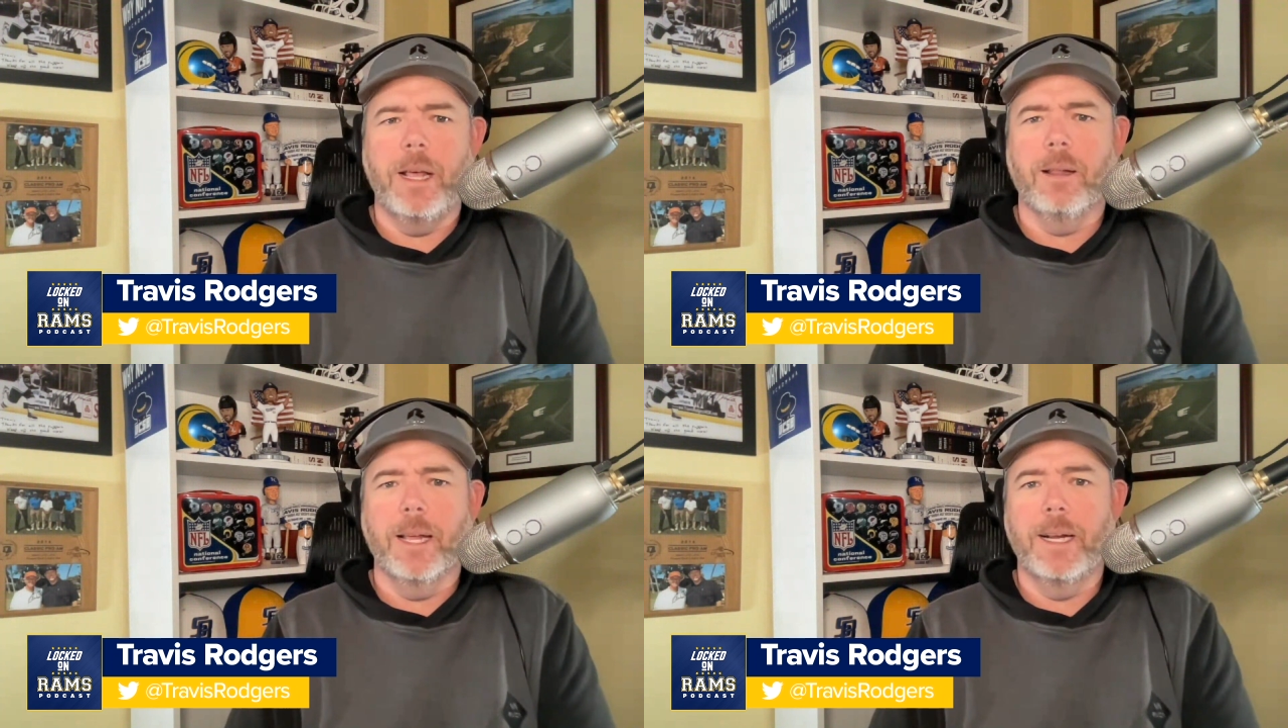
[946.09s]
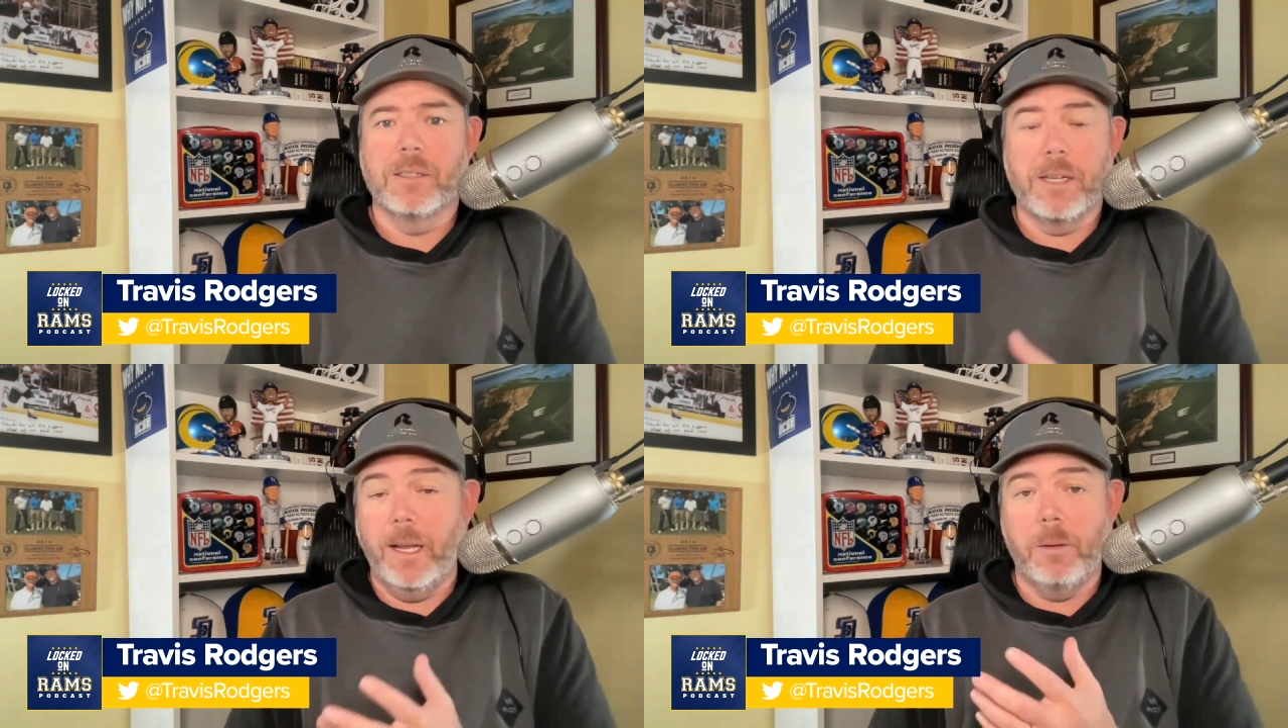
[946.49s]
LA and
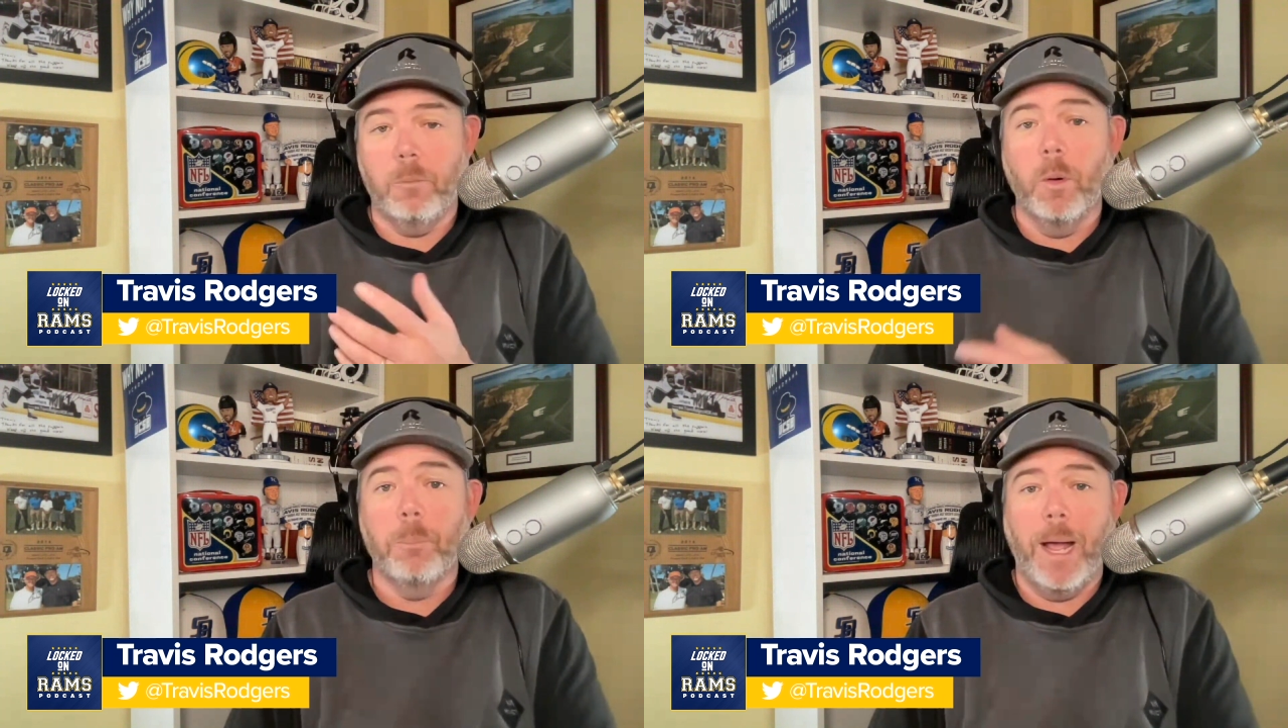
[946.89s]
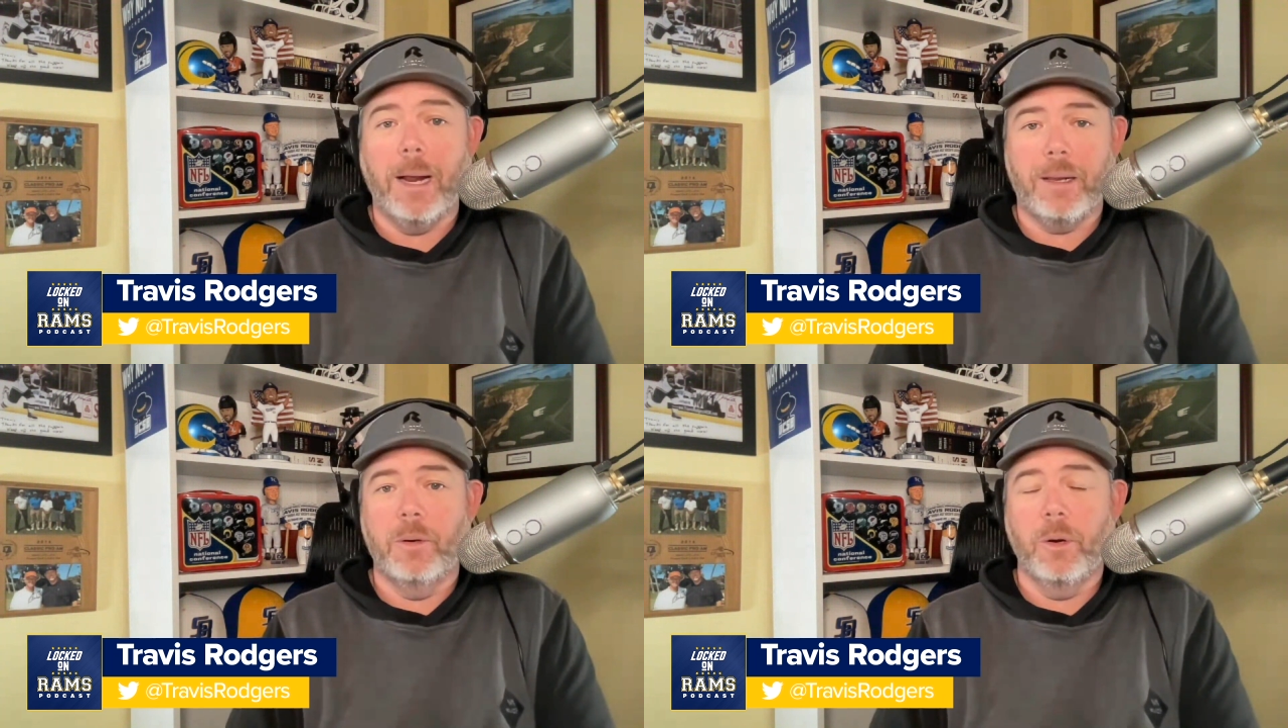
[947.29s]
say, hey, we're
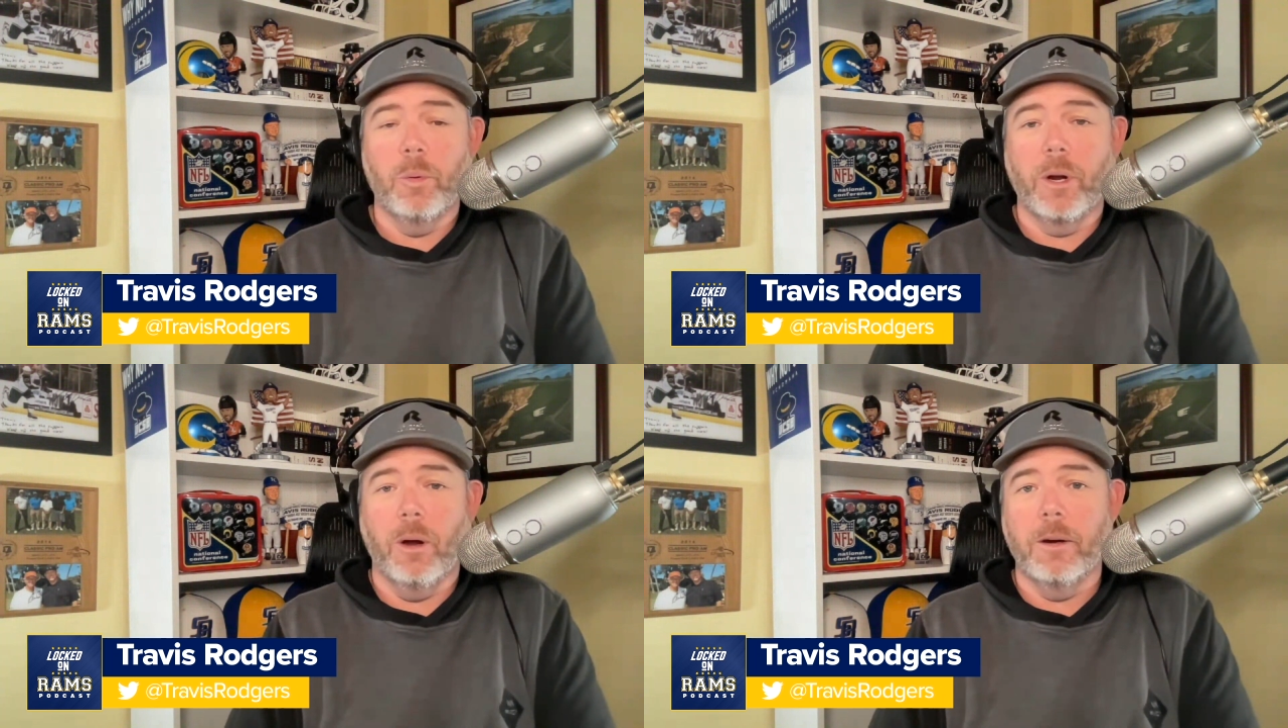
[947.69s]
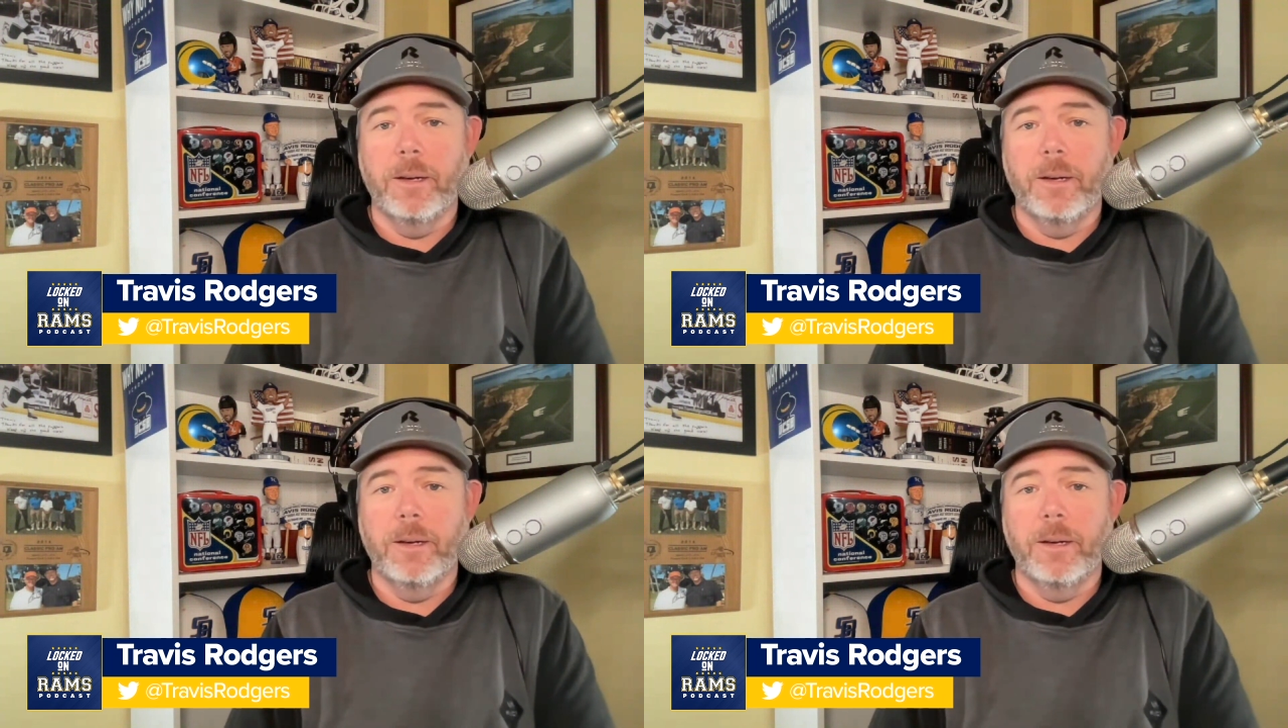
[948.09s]
back and here we are.